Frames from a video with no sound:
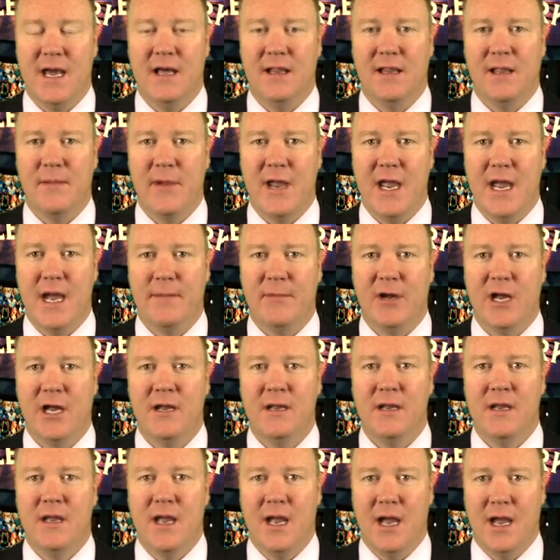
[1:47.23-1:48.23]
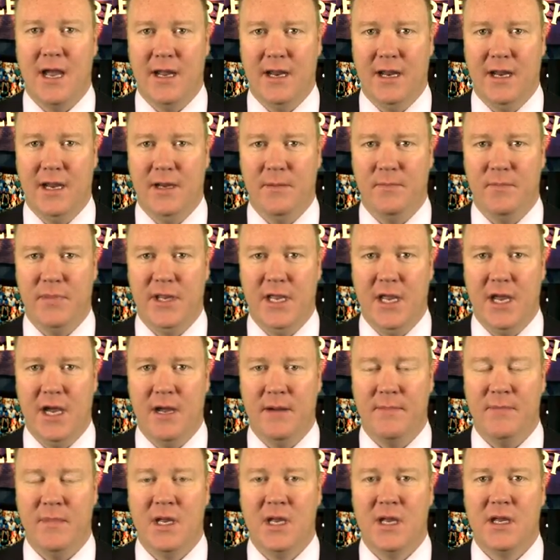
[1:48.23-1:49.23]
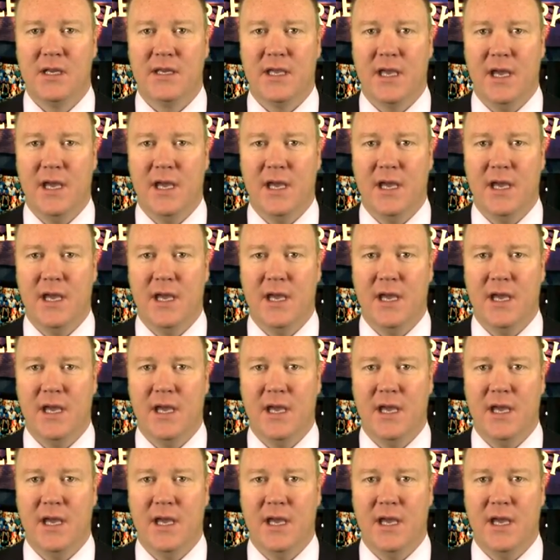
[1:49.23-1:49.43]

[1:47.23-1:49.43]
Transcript: Alabama at 8 p.m.